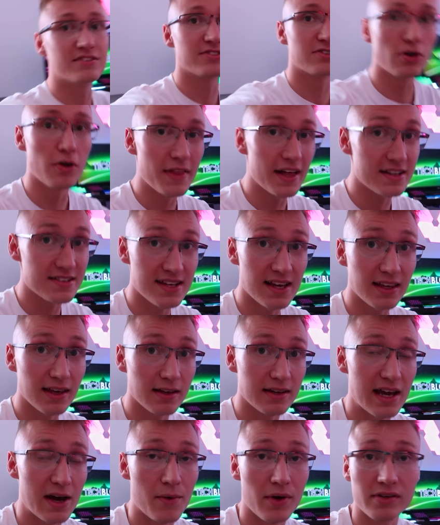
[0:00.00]
install that 10
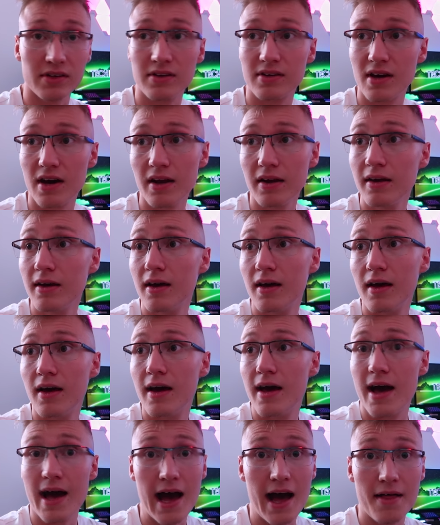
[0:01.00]
gig networking card,
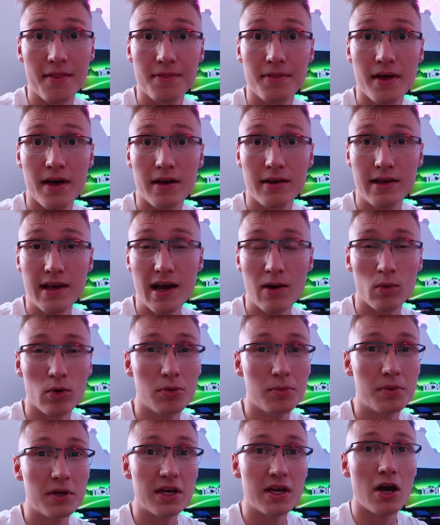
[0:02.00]
and then yeah,
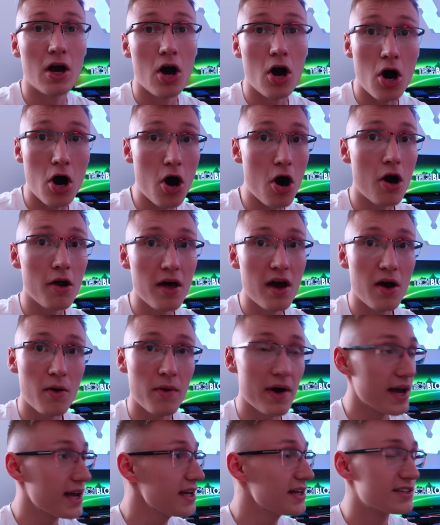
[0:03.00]
we'll be on our
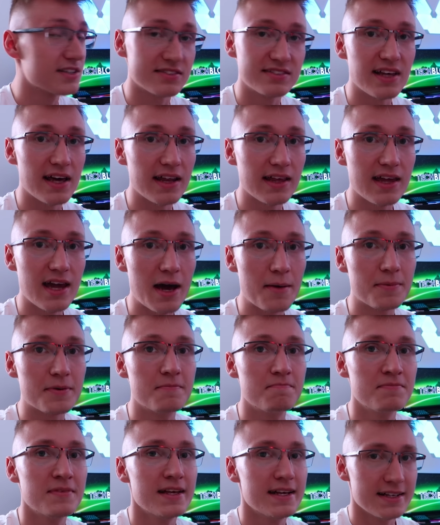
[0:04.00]
way to setting up
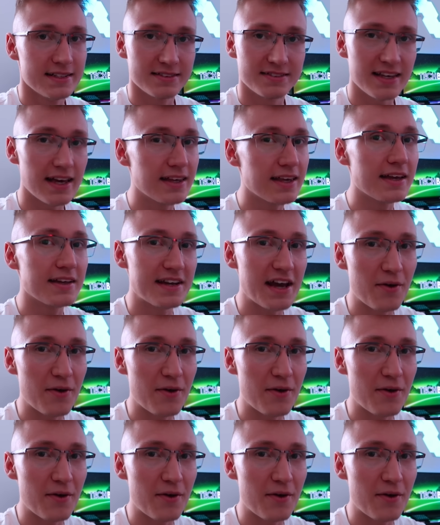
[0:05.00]
10 gig